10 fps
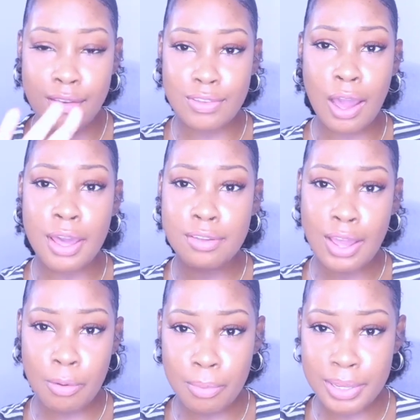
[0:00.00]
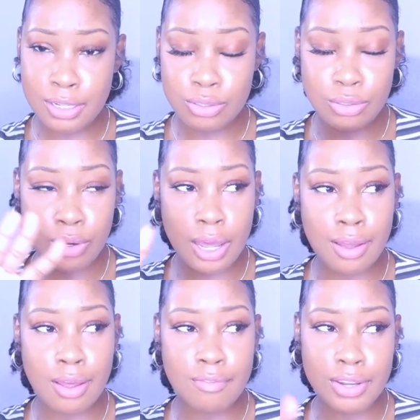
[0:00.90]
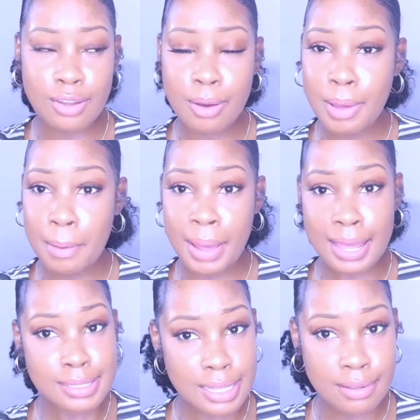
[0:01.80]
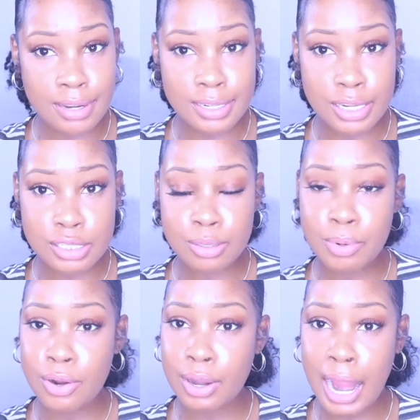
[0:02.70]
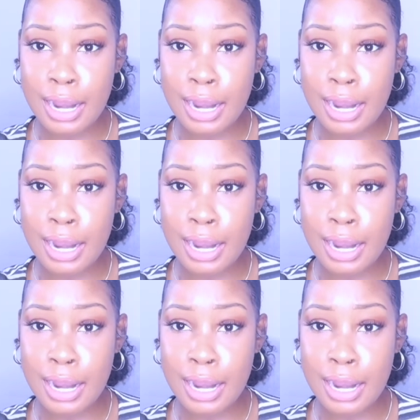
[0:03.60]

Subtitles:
If y'all want me to do a video about my accelerated nursing program,